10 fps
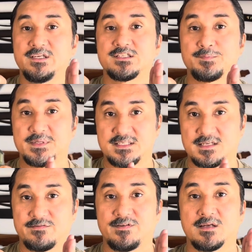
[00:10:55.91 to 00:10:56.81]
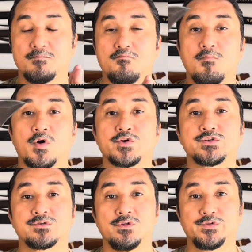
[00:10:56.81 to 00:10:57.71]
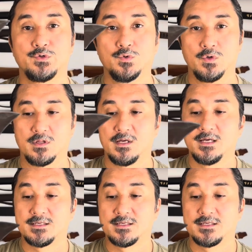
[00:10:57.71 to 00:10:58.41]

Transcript: specific martial tool.